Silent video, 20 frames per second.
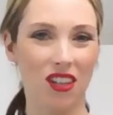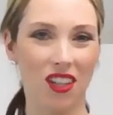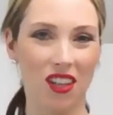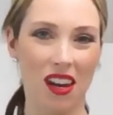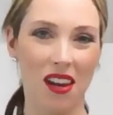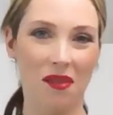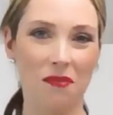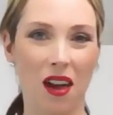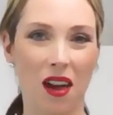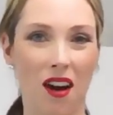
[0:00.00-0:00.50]

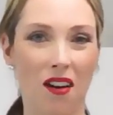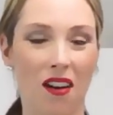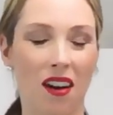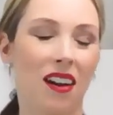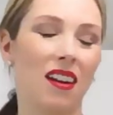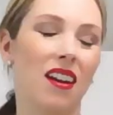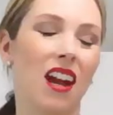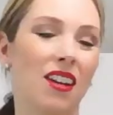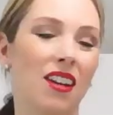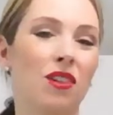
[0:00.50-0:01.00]
Janine
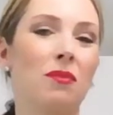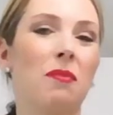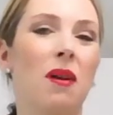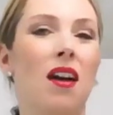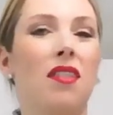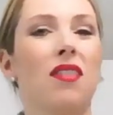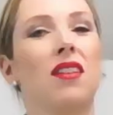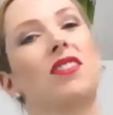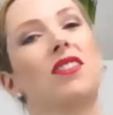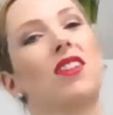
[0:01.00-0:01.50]
Bowering, a
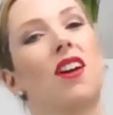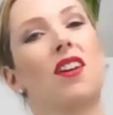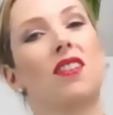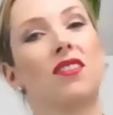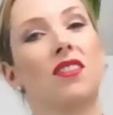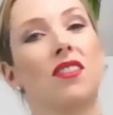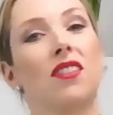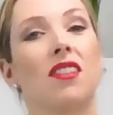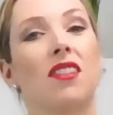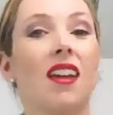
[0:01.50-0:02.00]
naturopathic
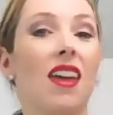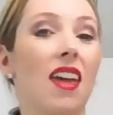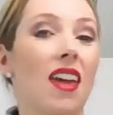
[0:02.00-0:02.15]
doctor,